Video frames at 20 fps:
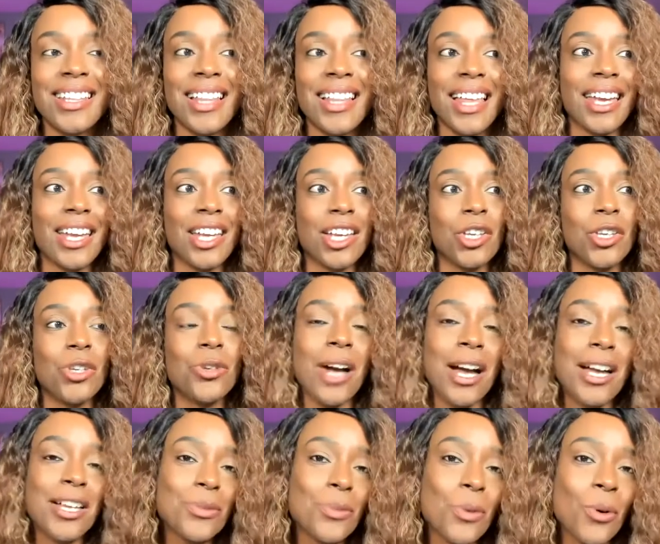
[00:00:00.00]
Like, you
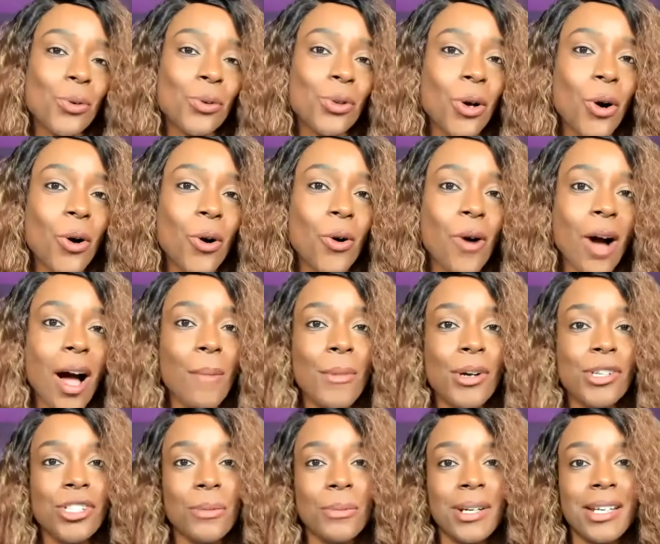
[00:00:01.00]
guys won't know how
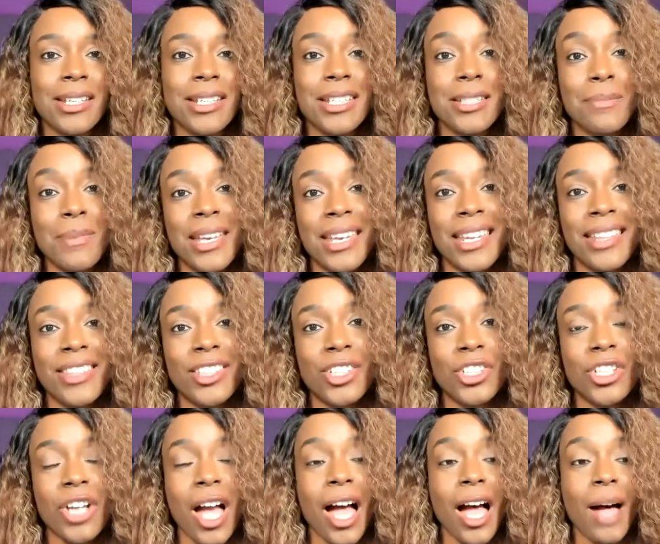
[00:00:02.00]
much I'm going to spend at the
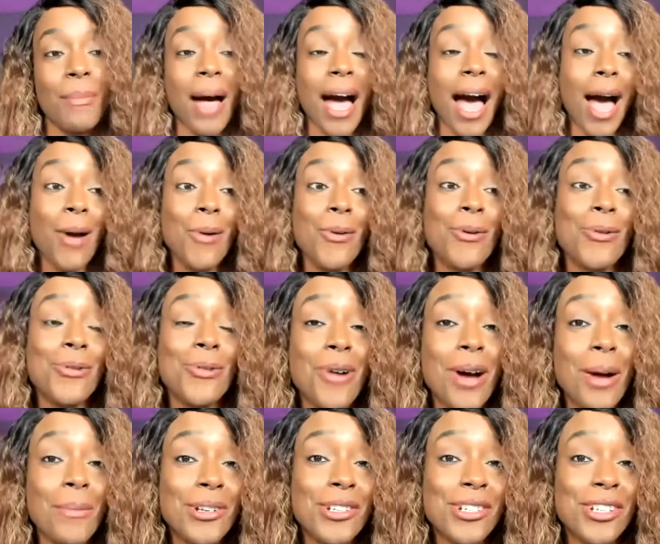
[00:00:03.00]
shop. I won't know how
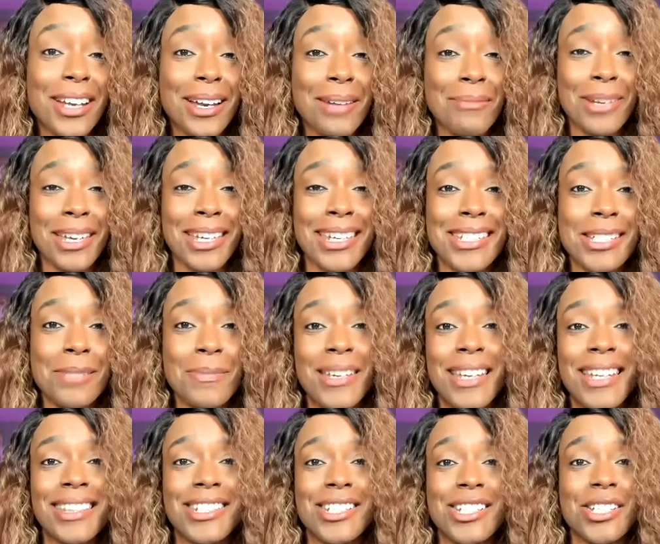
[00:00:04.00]
much I'm going to spend
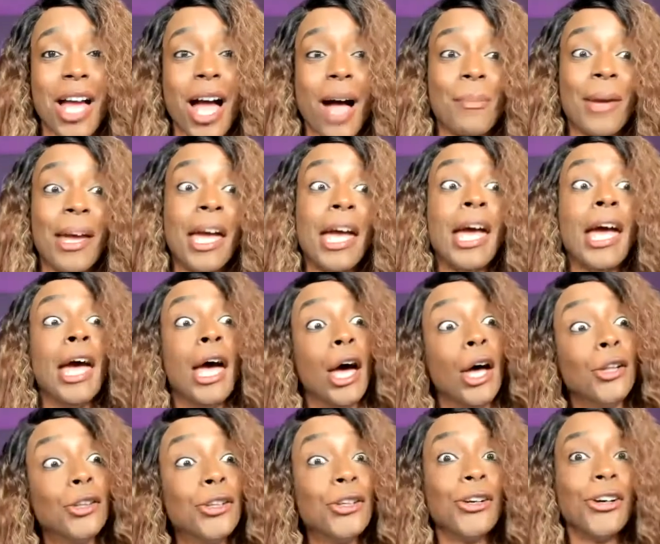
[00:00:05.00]
at the shop
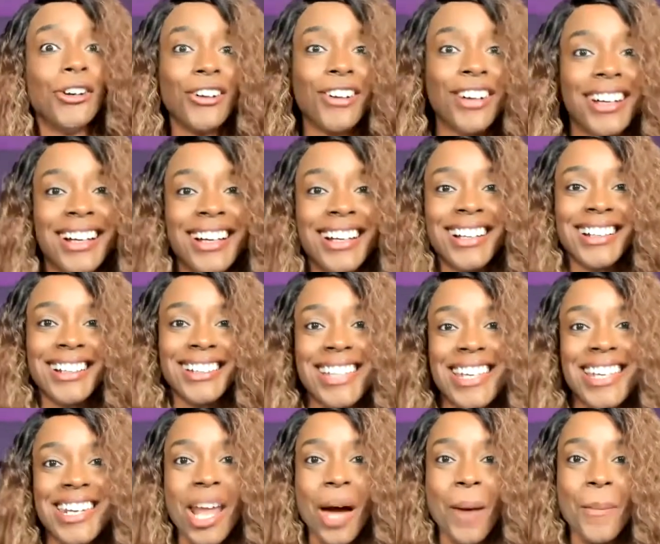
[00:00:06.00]
until the
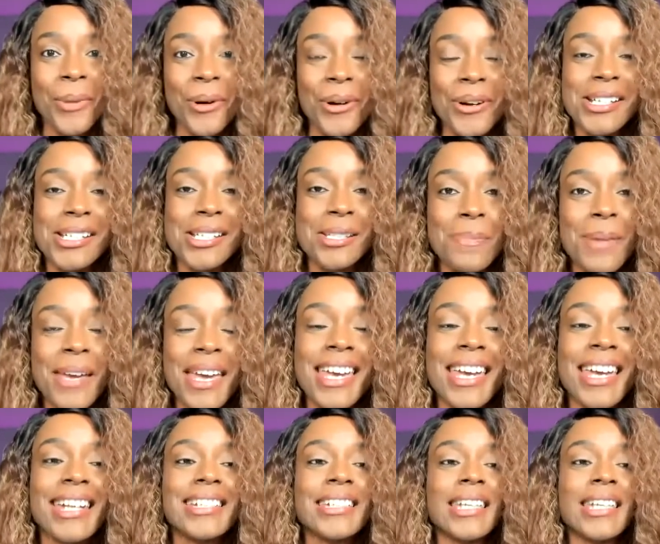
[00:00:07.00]
number is picked.